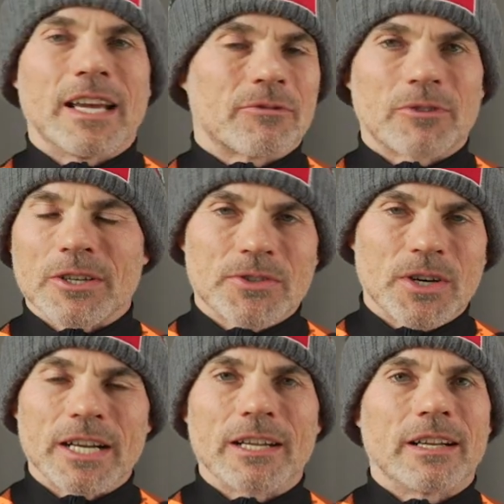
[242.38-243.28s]
get
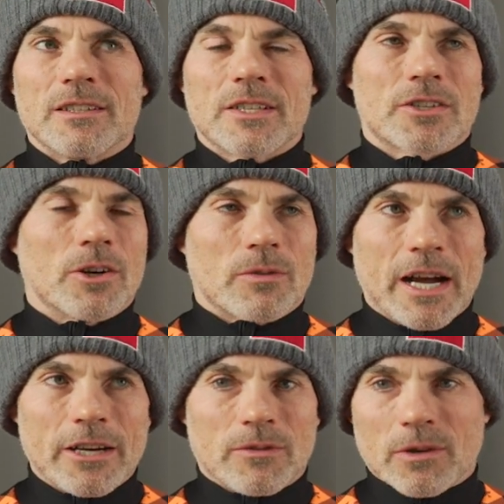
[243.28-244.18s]
frustrated, just go
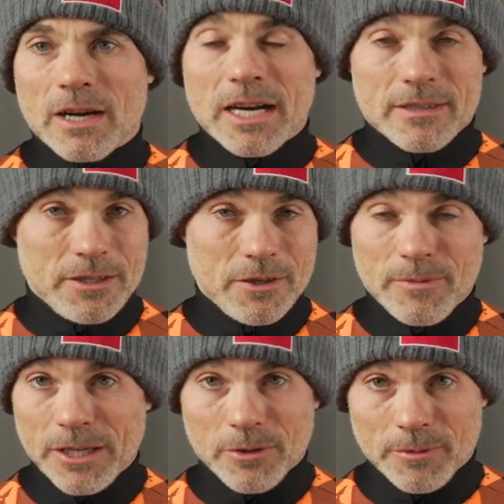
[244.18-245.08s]
ride over rocks and do
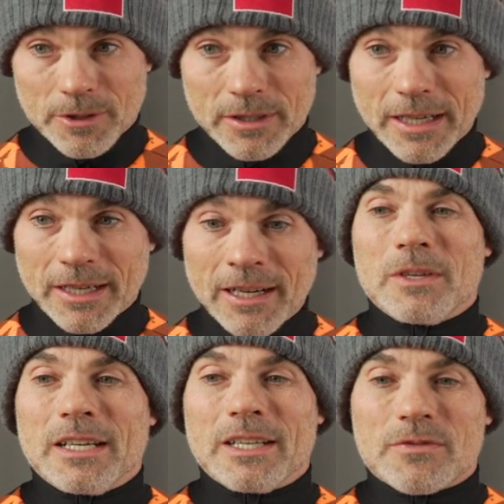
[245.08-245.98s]
my normal thing.
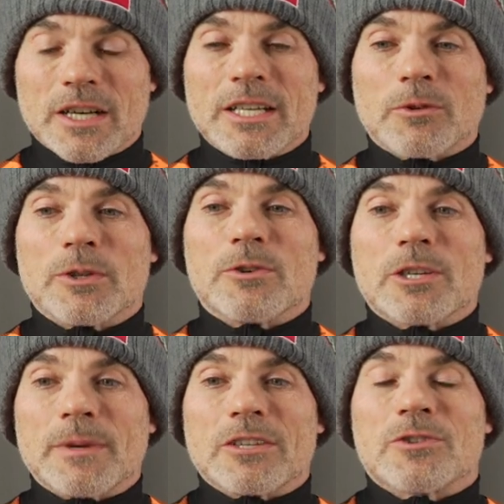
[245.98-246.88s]
It is very different when you
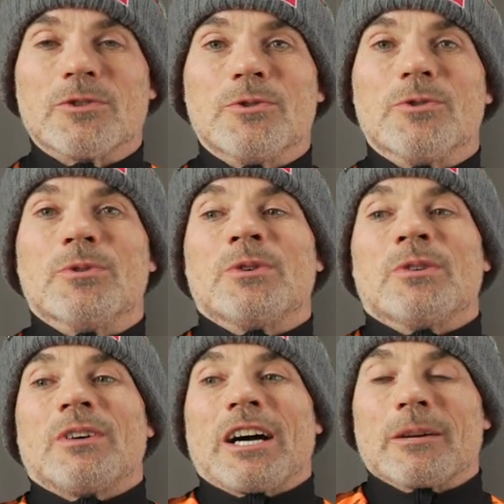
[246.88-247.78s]
commit to,
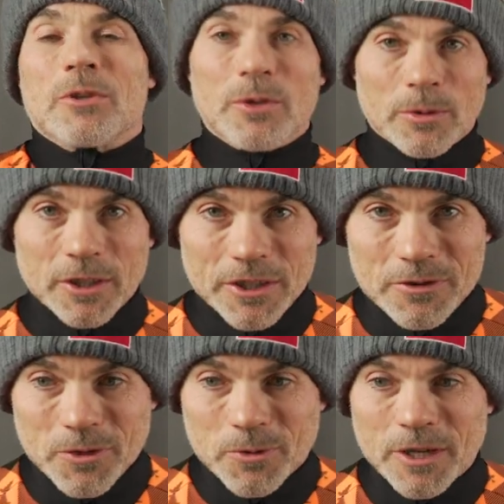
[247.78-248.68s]
I am doing
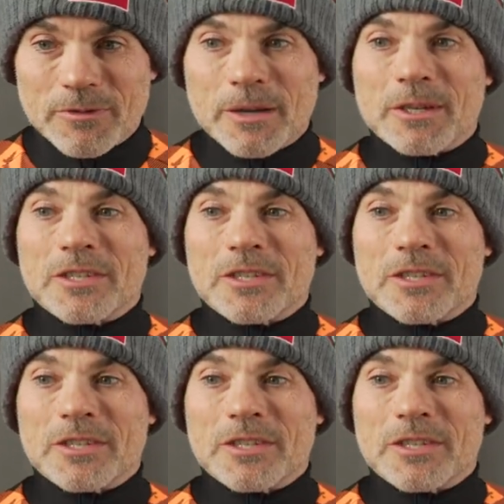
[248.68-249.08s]
wheelies for 25